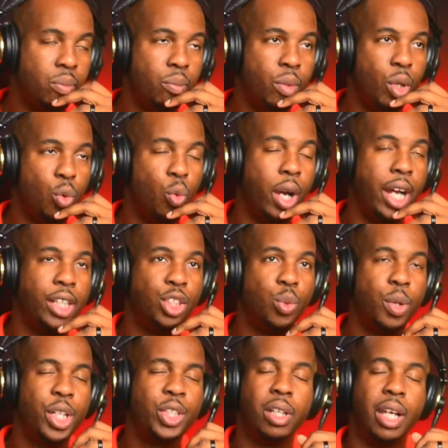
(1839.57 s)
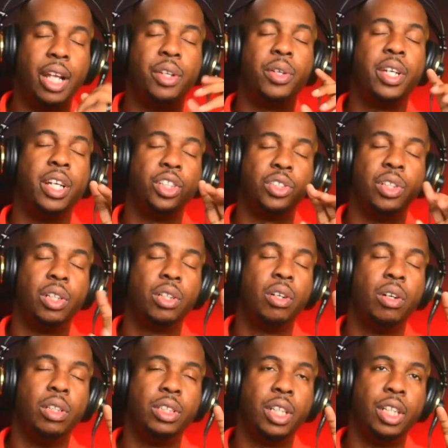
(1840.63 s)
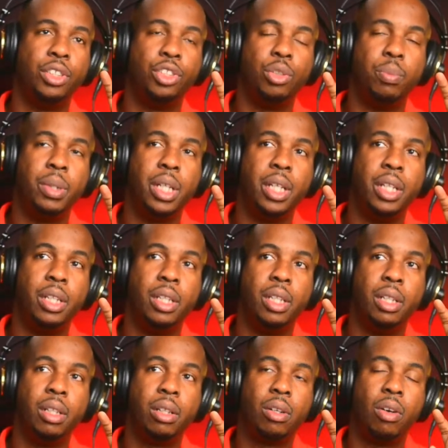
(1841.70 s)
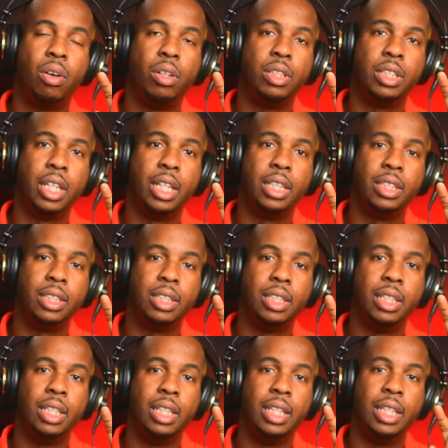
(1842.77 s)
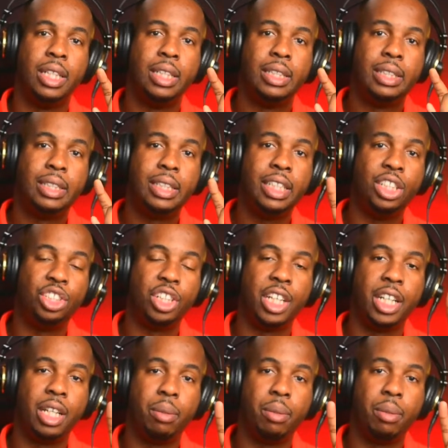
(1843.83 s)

Right. So when you say educational content, you mean content teaching